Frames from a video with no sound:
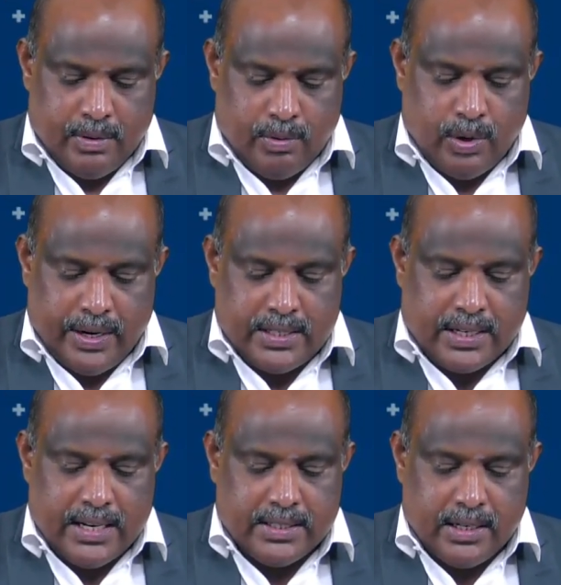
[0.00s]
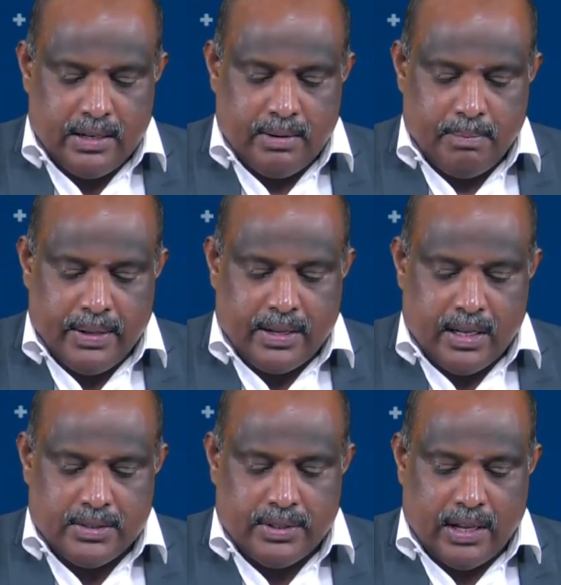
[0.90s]
Why it is transient?
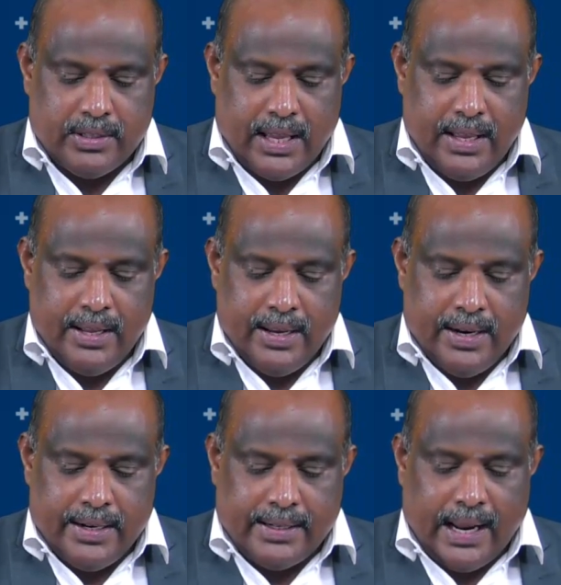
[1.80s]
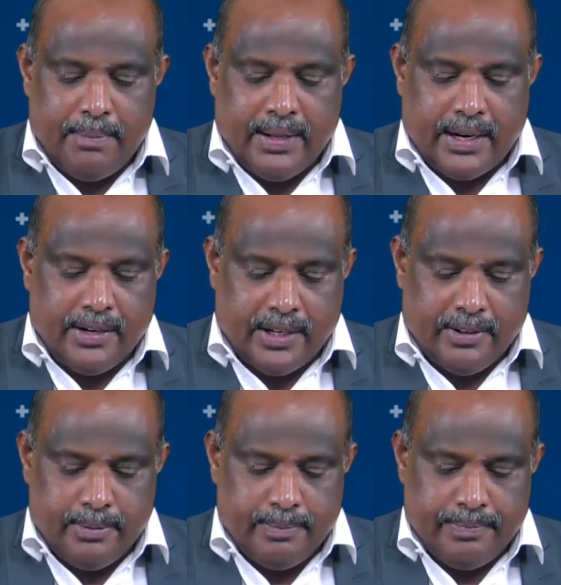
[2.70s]
Because we have the time
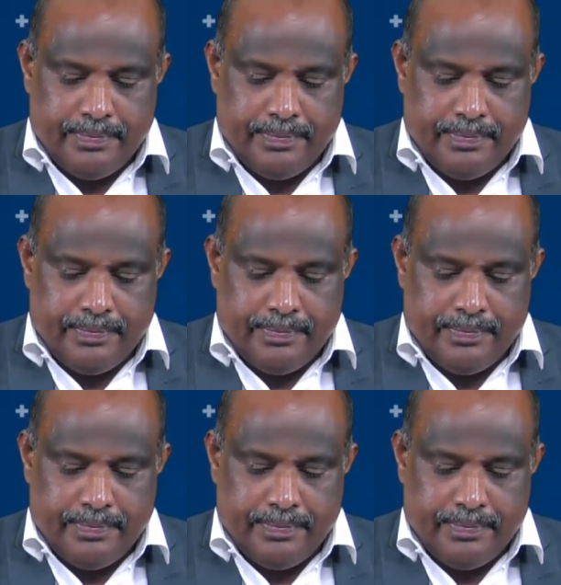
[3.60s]
derivative.